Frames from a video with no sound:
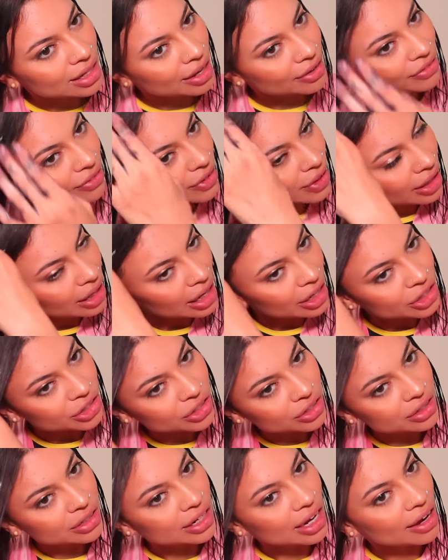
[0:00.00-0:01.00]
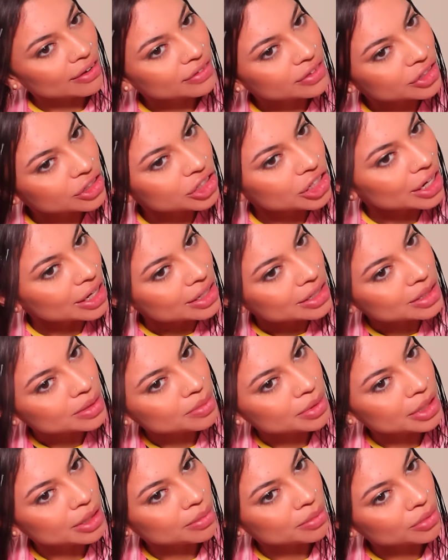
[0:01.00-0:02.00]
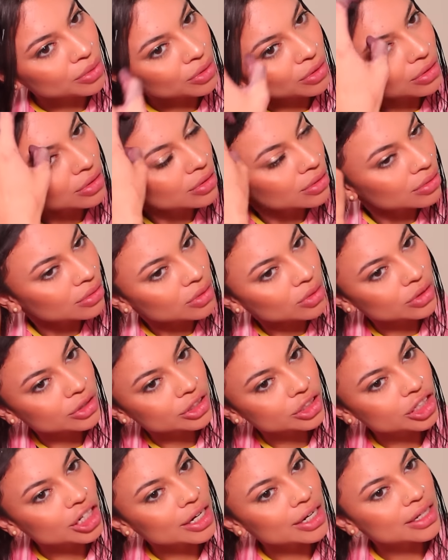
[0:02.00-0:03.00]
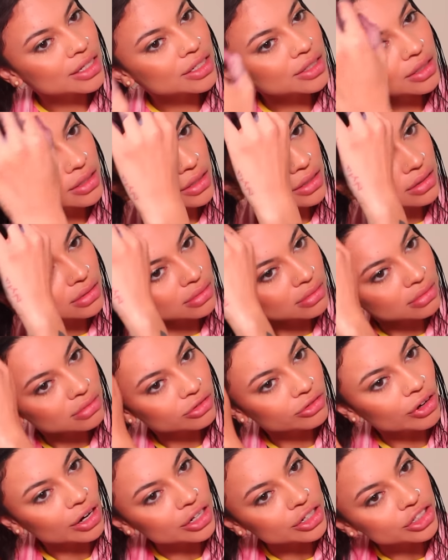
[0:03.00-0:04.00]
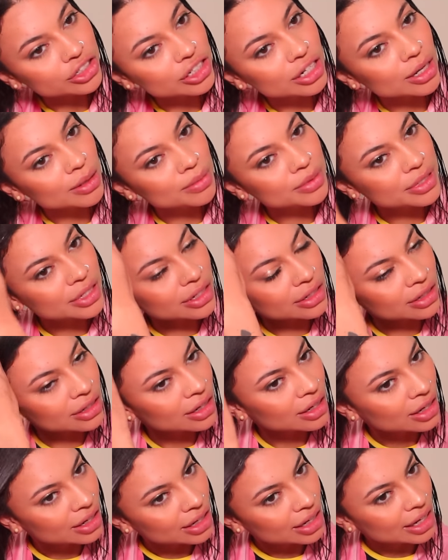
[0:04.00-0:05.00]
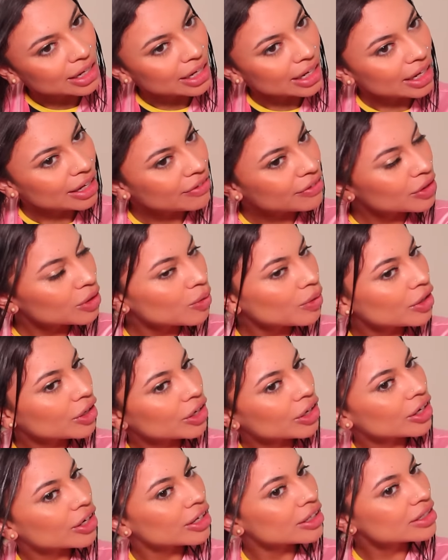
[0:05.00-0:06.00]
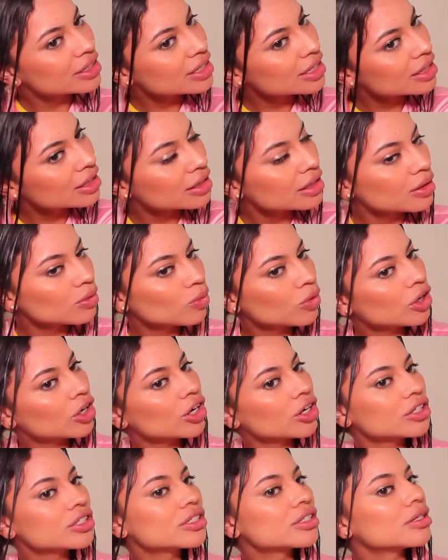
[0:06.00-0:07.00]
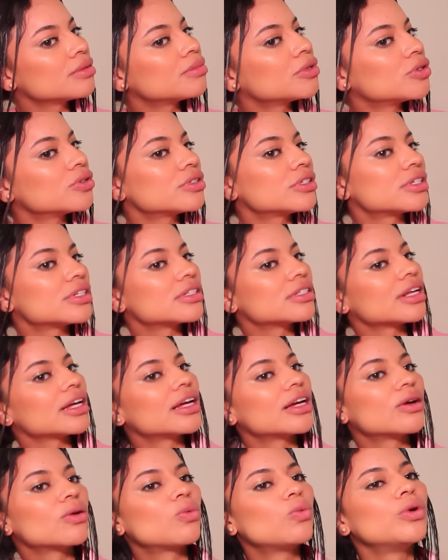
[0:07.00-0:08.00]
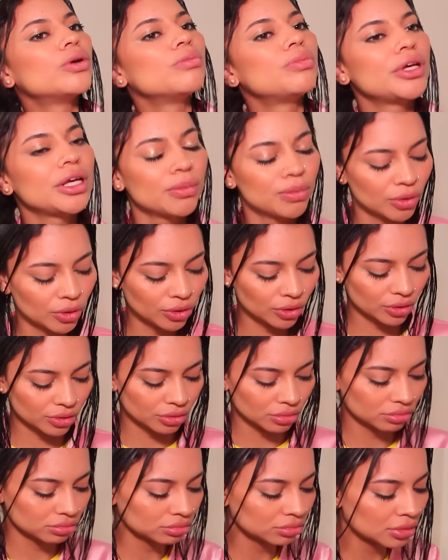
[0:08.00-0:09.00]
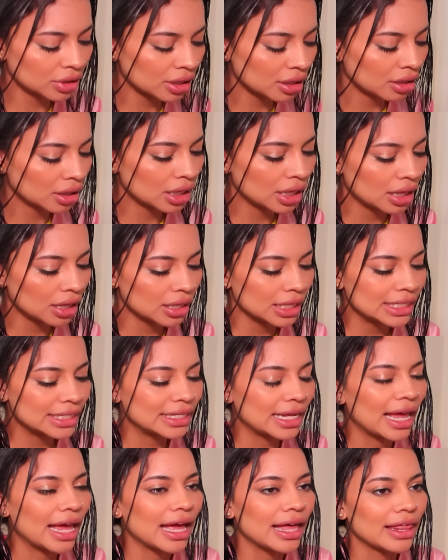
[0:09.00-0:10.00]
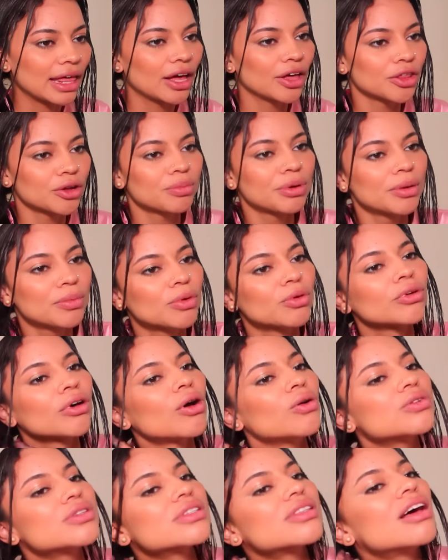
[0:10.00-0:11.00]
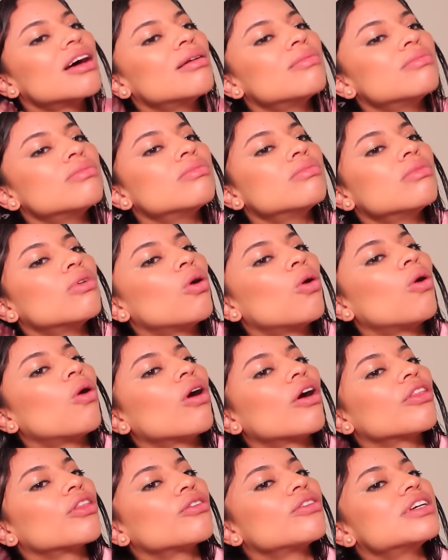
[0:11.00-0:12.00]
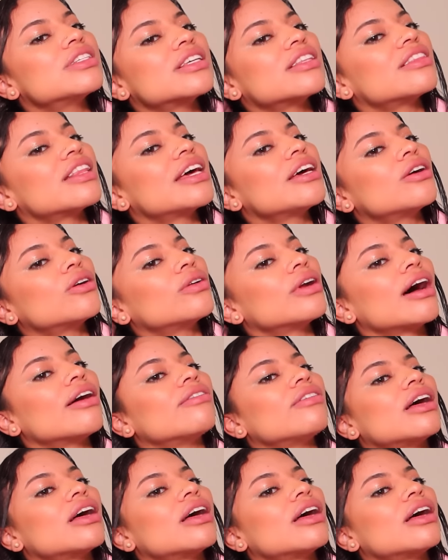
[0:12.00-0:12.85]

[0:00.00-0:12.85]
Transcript: I feel like I shouldn't have to chase people or chase friendships and even though it hurts and what hurts the most is like when people say that other people ghost them or the reason they don't have